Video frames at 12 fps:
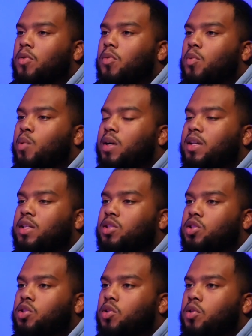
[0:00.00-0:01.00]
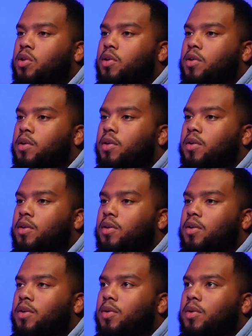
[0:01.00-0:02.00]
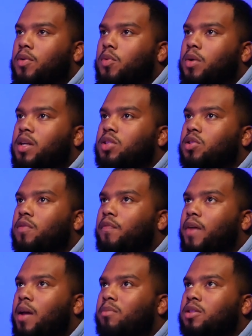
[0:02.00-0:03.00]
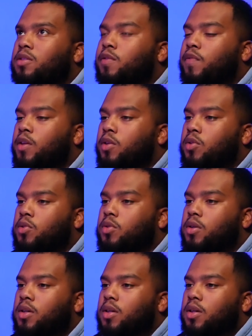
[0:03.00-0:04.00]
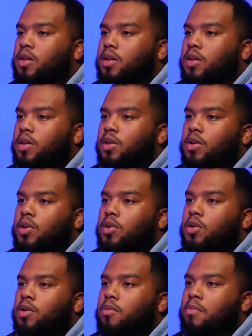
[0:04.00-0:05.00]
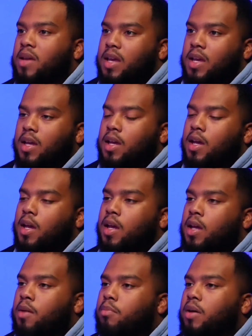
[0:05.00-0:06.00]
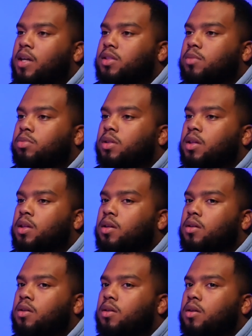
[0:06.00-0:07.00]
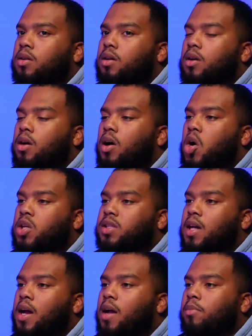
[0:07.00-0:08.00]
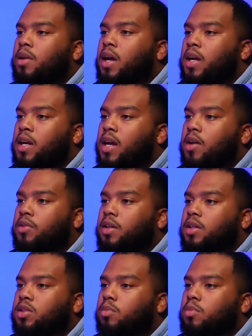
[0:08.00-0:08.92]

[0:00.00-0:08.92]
What is your family's view on me and possibly our timeline and how things are